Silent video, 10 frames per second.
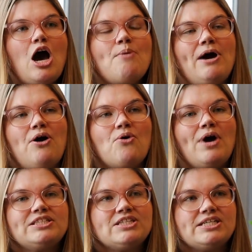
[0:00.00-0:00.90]
about
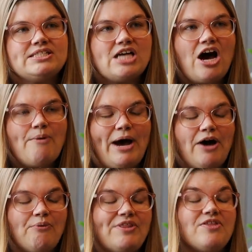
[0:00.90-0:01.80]
questions
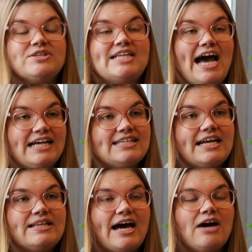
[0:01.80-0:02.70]
about whether there's an asset
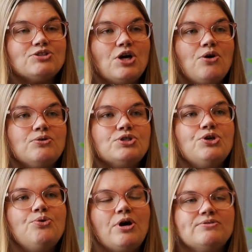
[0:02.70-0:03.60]
in the household,
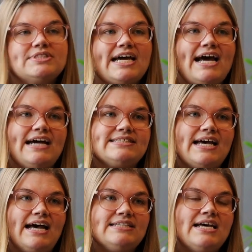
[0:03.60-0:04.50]
who owns that
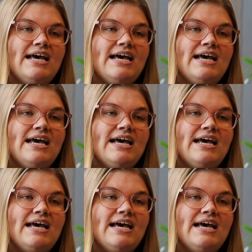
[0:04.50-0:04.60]
asset,